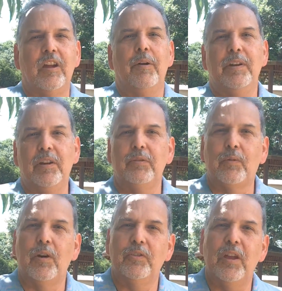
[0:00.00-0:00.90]
I want to
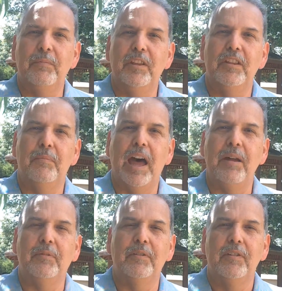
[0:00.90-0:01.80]
quote something in the
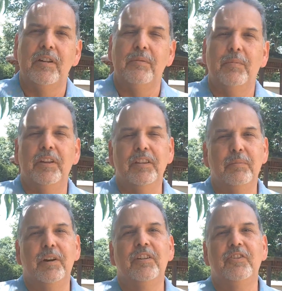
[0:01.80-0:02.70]
Bible, but in the
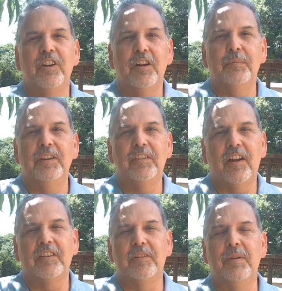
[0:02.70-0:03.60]
book of Job, he
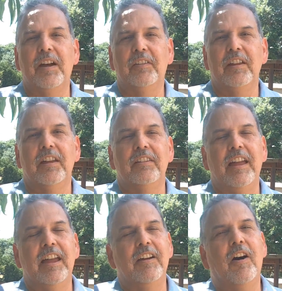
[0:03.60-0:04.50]
talks about
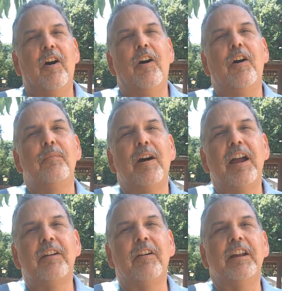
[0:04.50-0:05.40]
that all
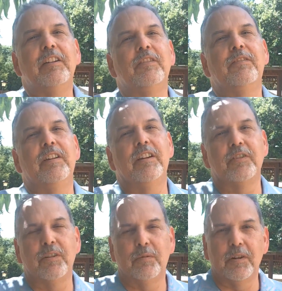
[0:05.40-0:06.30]
my greatest
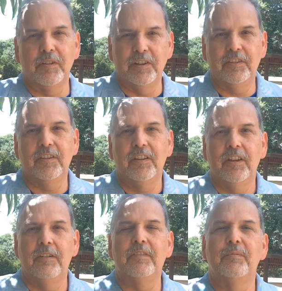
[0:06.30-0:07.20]
fears and worries
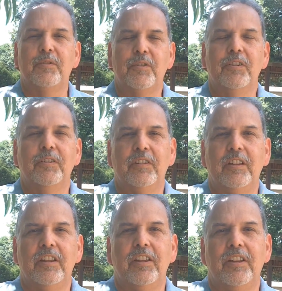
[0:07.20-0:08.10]
have come true.
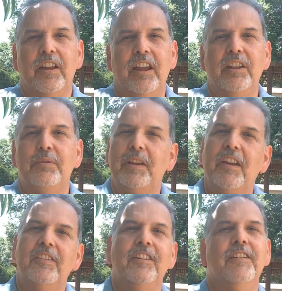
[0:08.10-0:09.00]
And it's
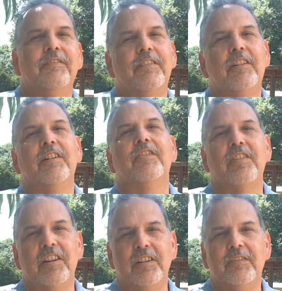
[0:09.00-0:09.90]
because he
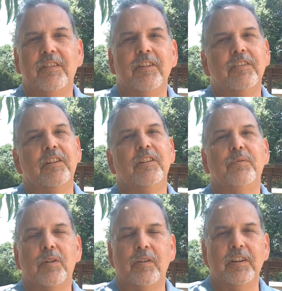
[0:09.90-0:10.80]
focused on his fears and his
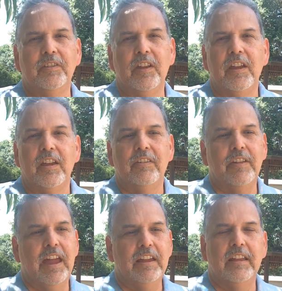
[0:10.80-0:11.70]
worries
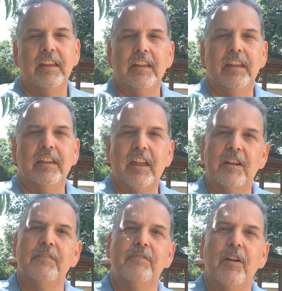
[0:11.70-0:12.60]
that it
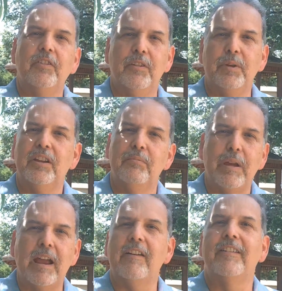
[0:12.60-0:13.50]
kind of froze him. It can
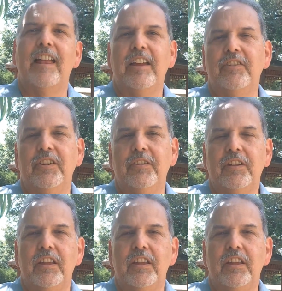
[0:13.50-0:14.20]
paralyze you.